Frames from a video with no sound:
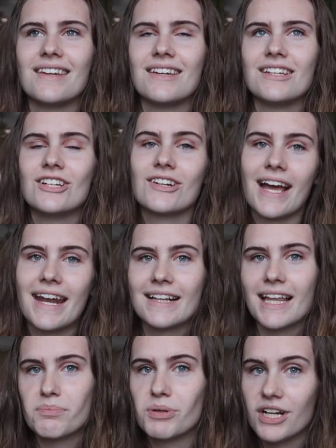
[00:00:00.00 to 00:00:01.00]
you're getting
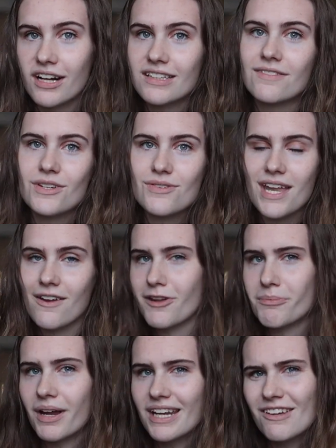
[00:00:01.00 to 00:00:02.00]
like productive use out of
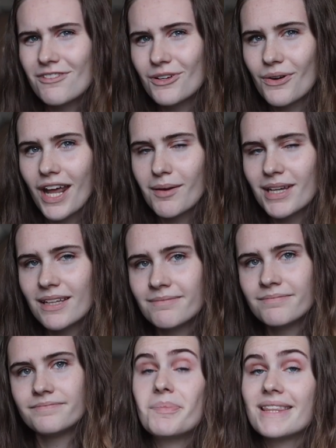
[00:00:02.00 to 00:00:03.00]
their money, if you know what I
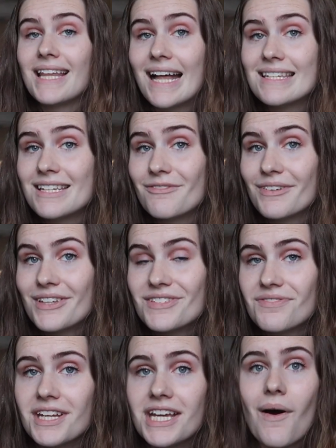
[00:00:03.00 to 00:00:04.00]
mean. But that's it for this
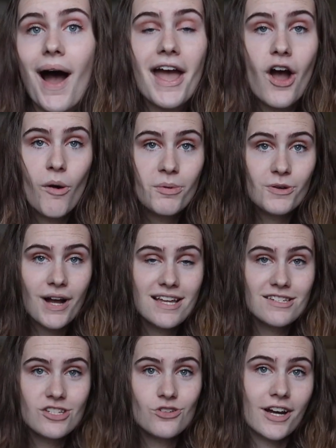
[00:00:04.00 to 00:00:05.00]
video. I hope you
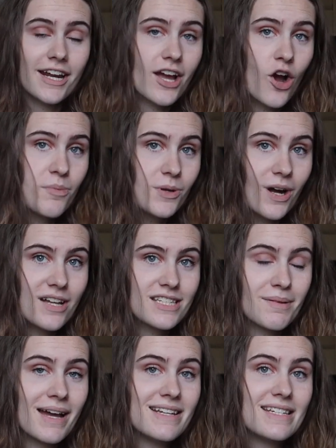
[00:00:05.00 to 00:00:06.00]
guys enjoyed. I hope you got
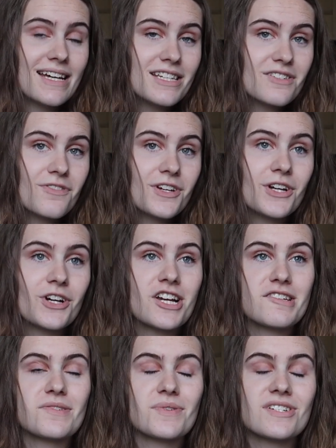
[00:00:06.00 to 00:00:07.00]
some ideas for your
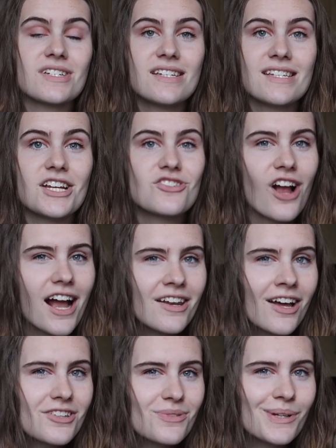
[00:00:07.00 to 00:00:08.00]
Christmas wish list. I tried
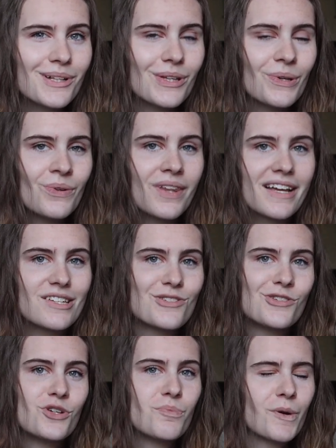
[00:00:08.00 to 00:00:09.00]
not to include like
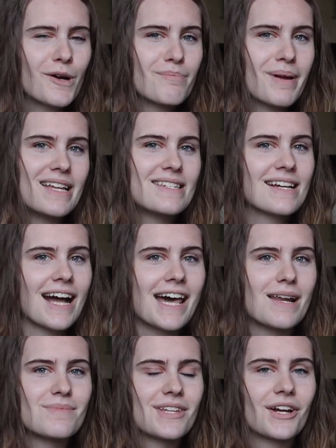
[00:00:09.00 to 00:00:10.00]
super basic
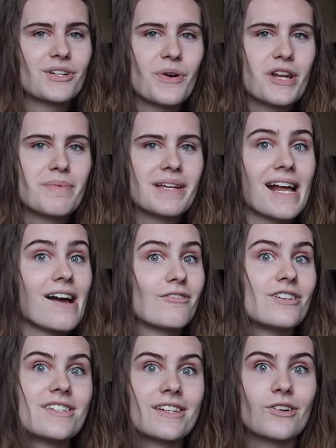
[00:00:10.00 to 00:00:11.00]
items that are going to be in
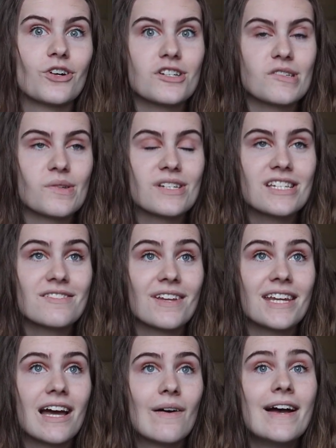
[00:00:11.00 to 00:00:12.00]
every single Christmas wish list
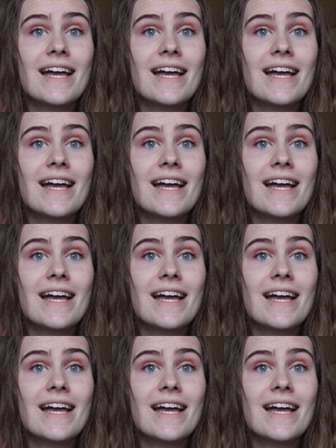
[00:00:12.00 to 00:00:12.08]
video,